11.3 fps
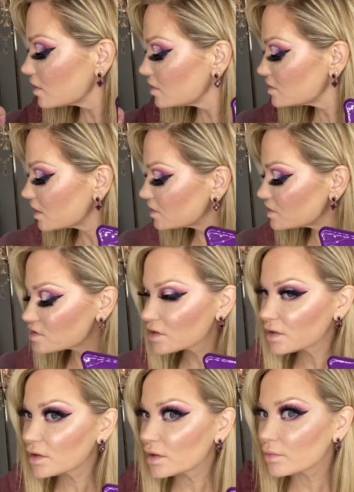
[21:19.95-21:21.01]

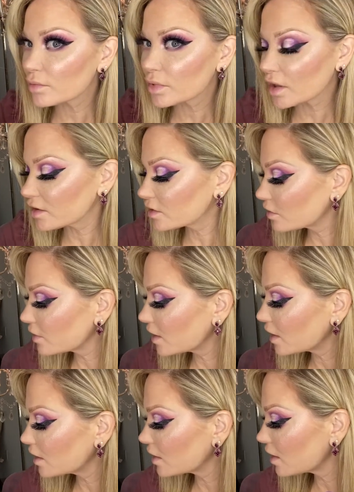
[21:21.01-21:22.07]
Dungeon, Blood
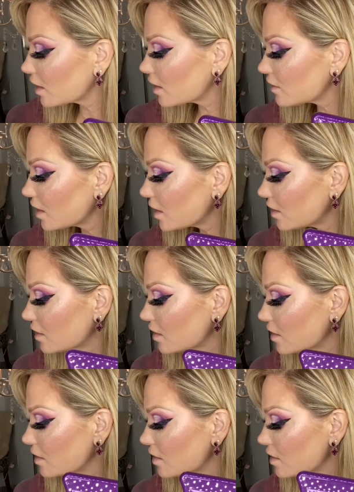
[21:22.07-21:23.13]
Queen, and then
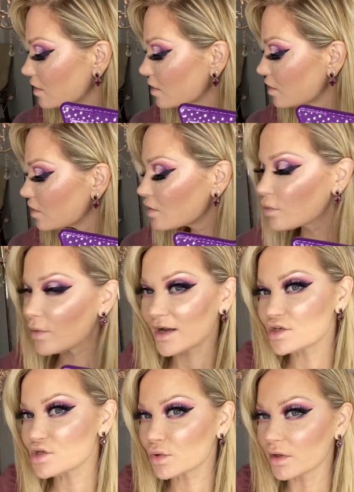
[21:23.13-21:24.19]
Wet
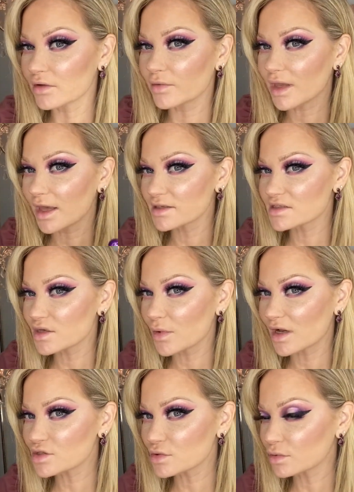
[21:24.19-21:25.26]
Jewel. If we can't see
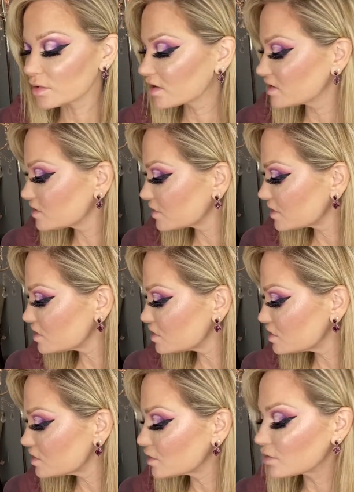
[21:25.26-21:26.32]
Wet Jewel, we're gonna
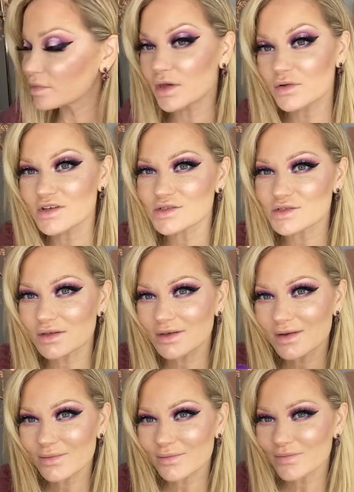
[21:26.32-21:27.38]
switch to Beauty Sleep.